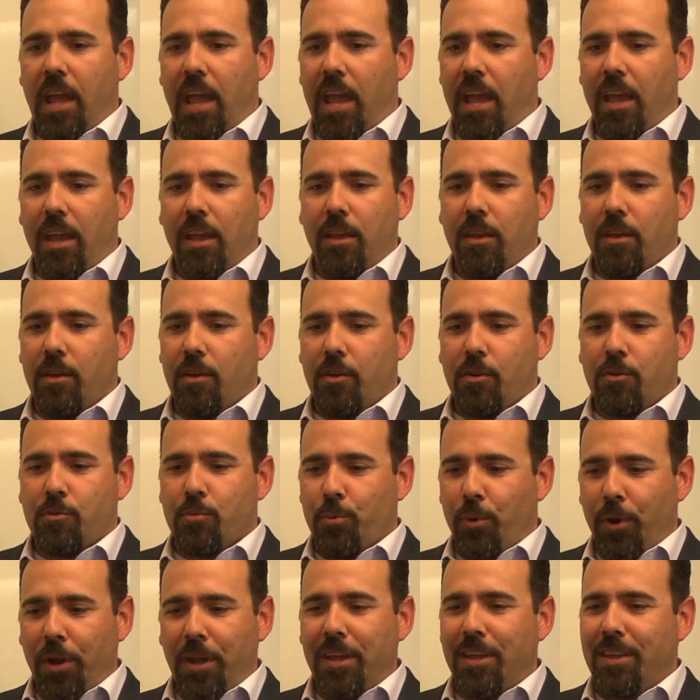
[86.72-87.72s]
a
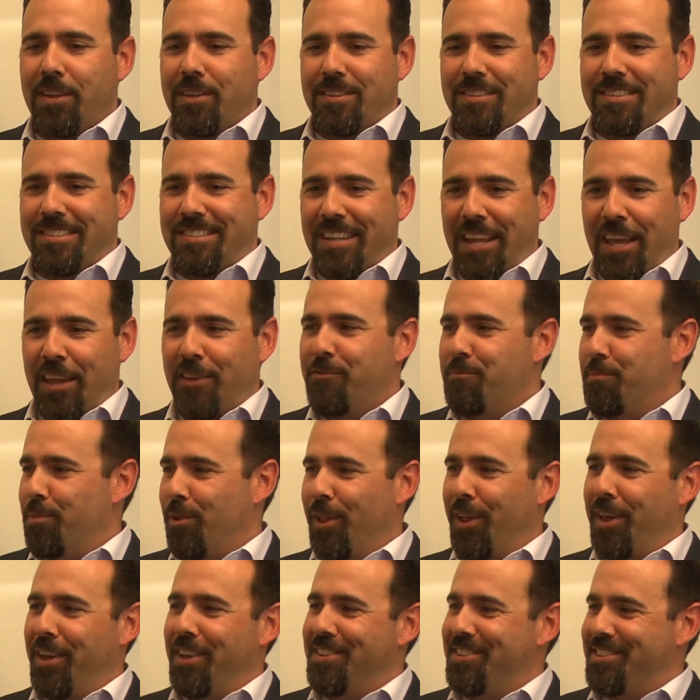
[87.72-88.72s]
great, safe
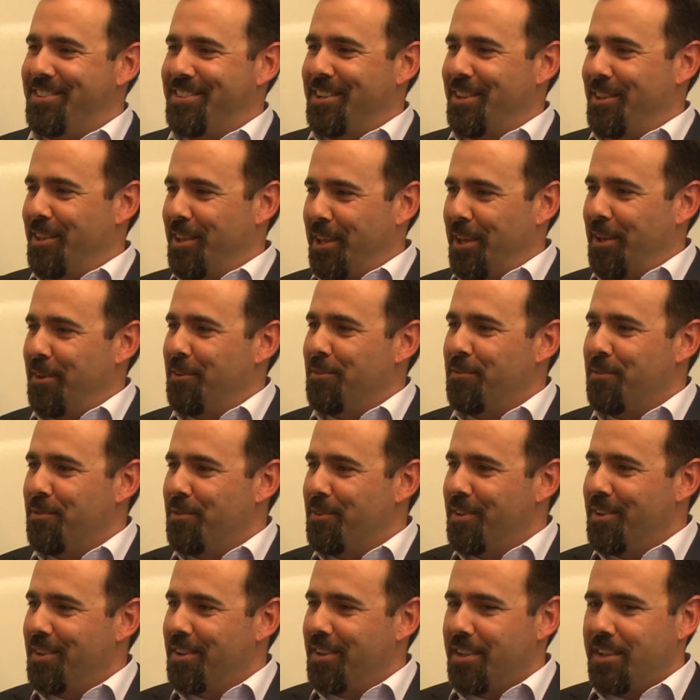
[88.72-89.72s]
place to live